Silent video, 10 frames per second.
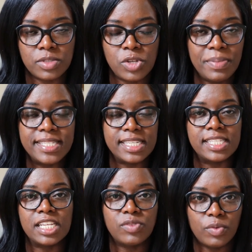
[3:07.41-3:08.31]
to be
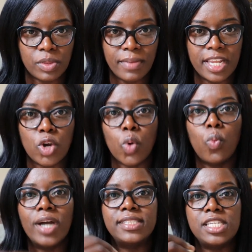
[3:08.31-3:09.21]
successful with money or
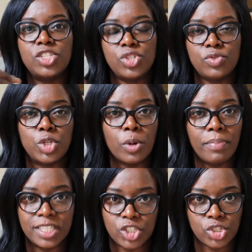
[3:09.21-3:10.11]
wanting to your
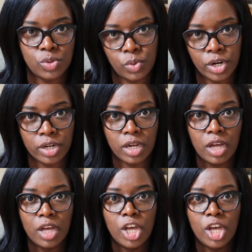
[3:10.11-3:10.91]
budget to work